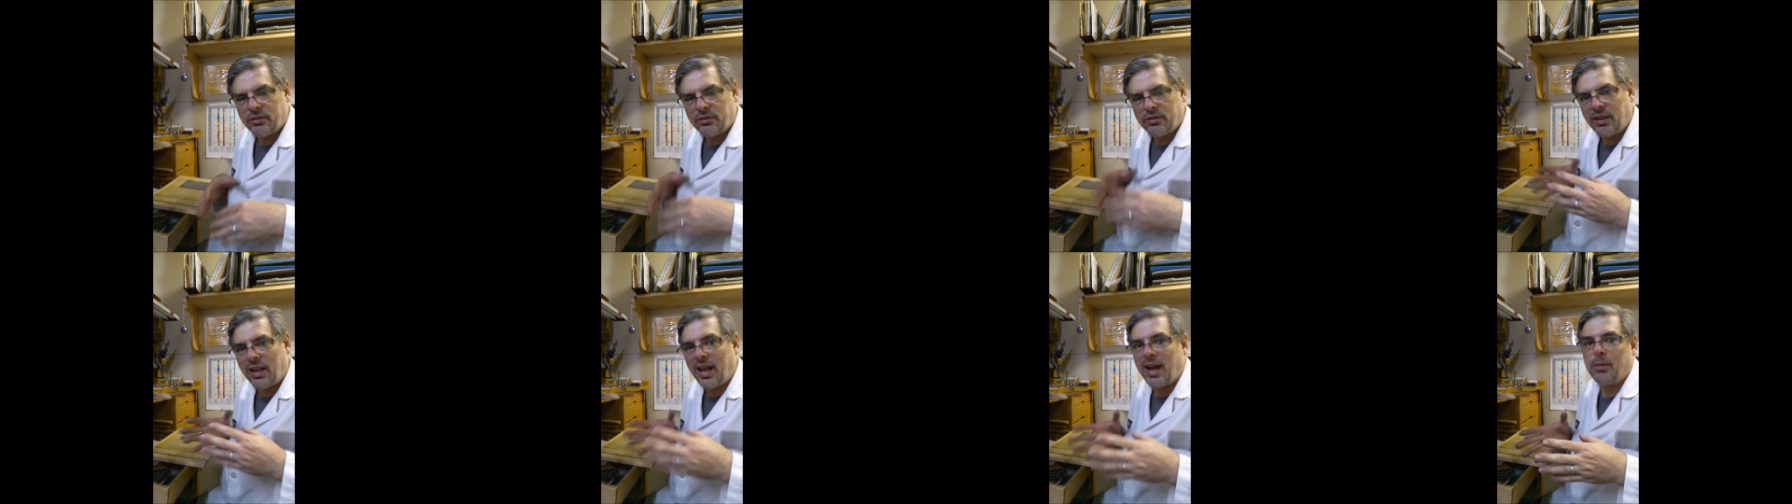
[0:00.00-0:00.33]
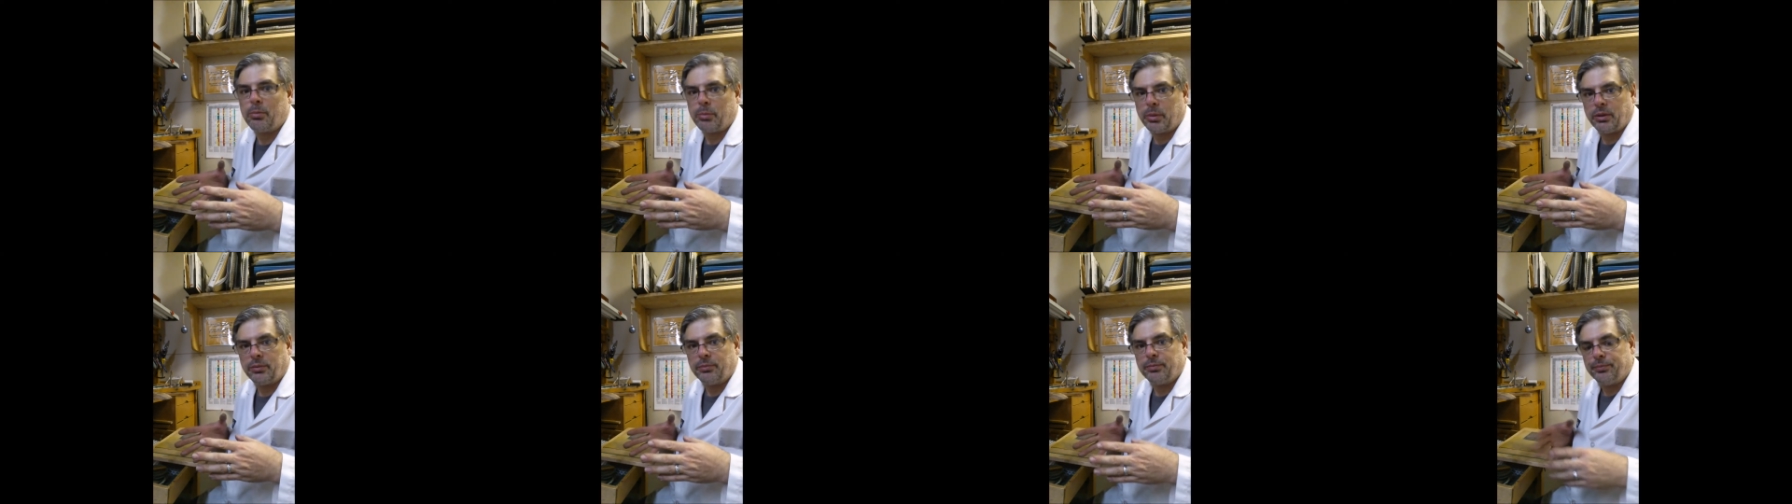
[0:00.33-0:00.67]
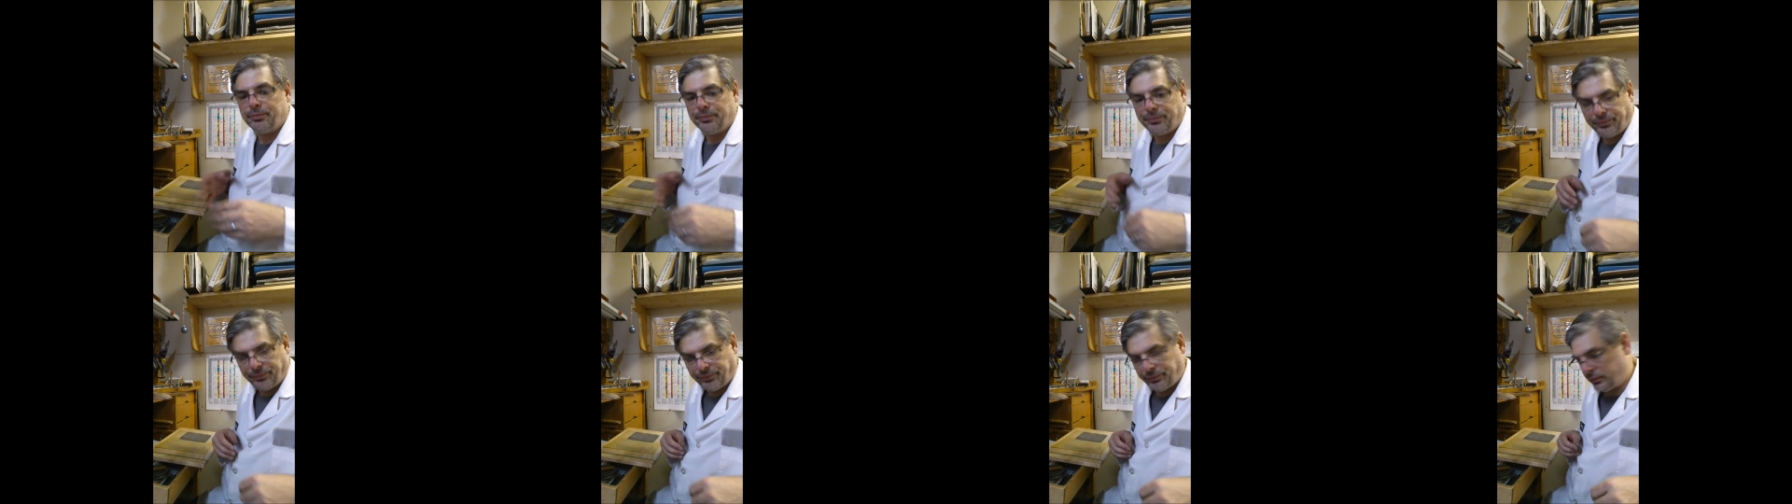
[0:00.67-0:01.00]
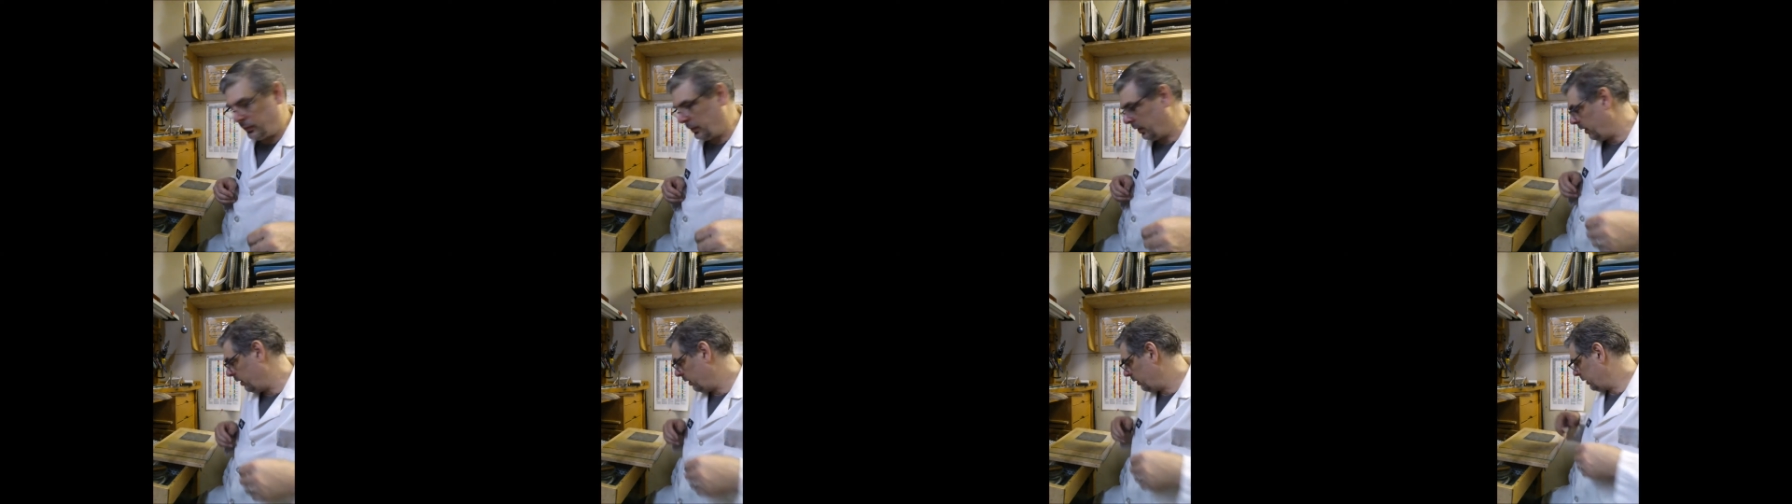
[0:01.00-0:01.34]
of lapping.
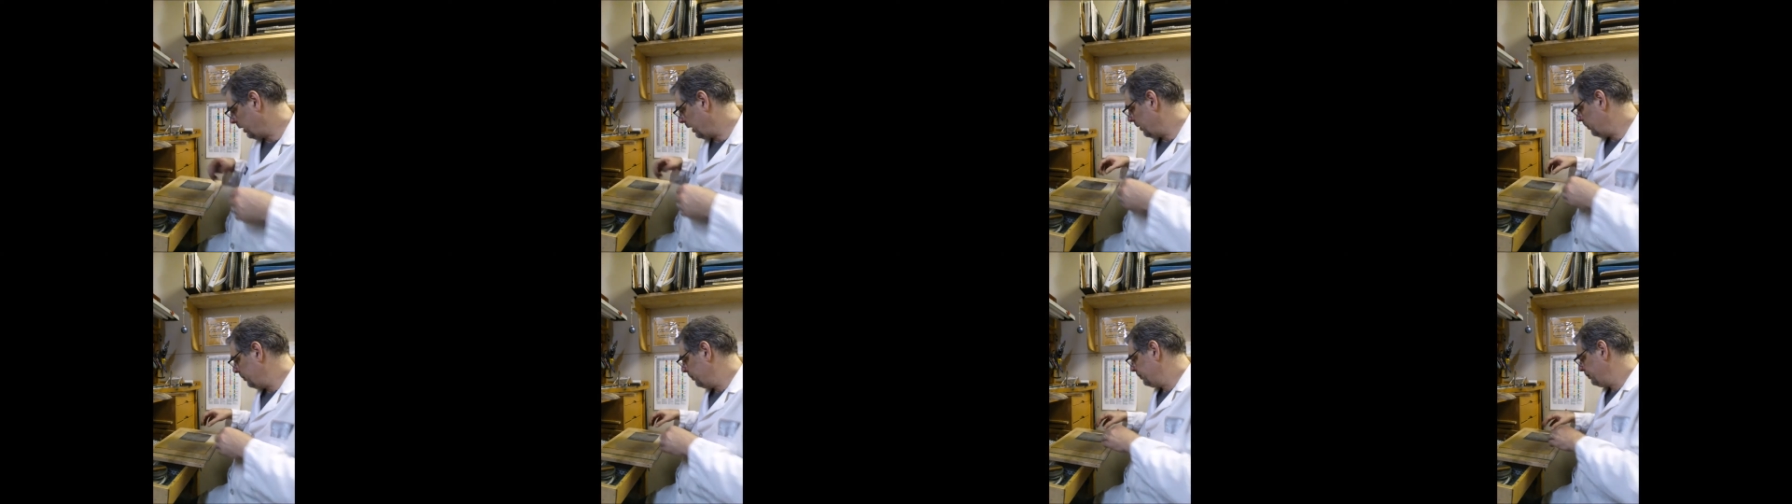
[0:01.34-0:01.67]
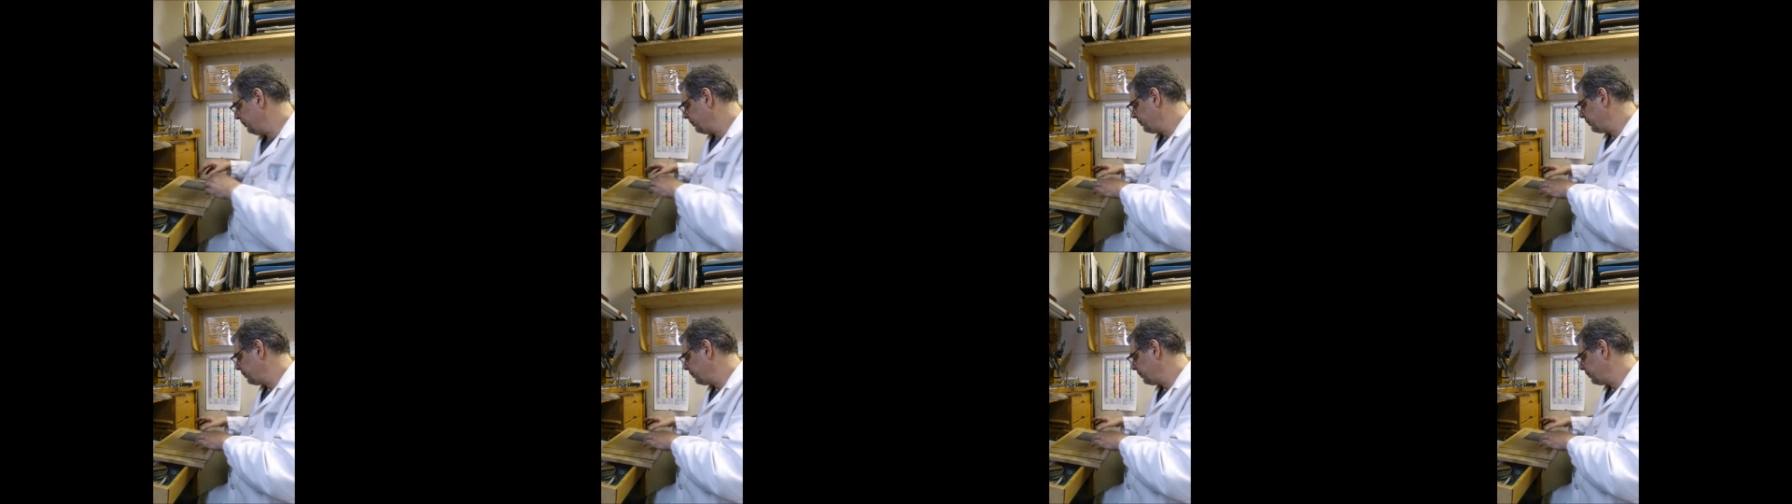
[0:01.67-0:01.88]
Okay.